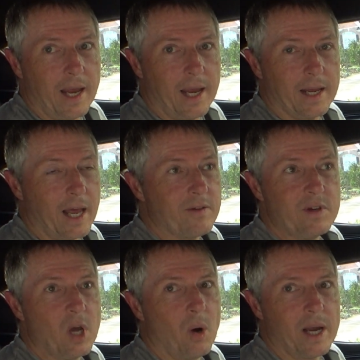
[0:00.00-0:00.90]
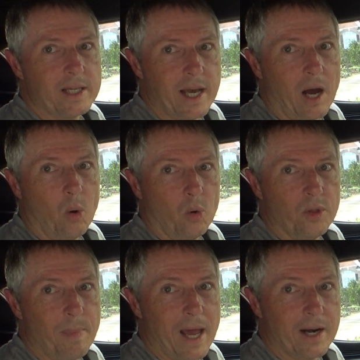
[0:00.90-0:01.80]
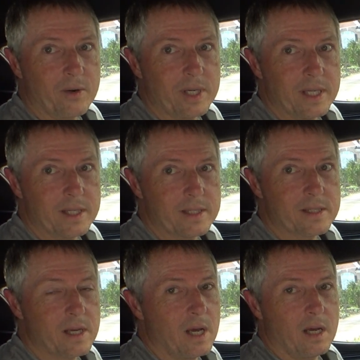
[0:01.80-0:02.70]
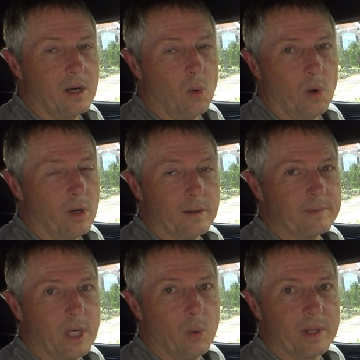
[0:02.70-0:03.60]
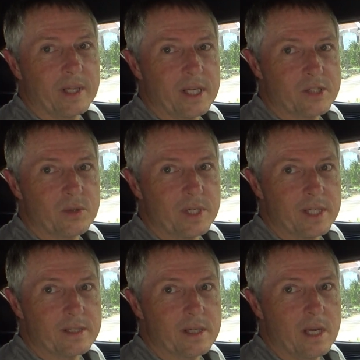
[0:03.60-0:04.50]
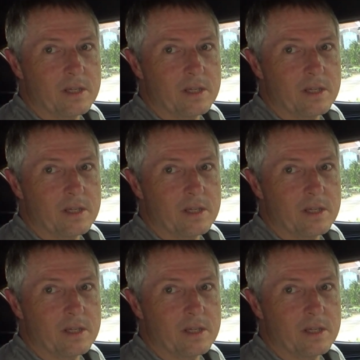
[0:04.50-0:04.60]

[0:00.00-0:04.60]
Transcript: and I have no idea how old the battery is or what the history is.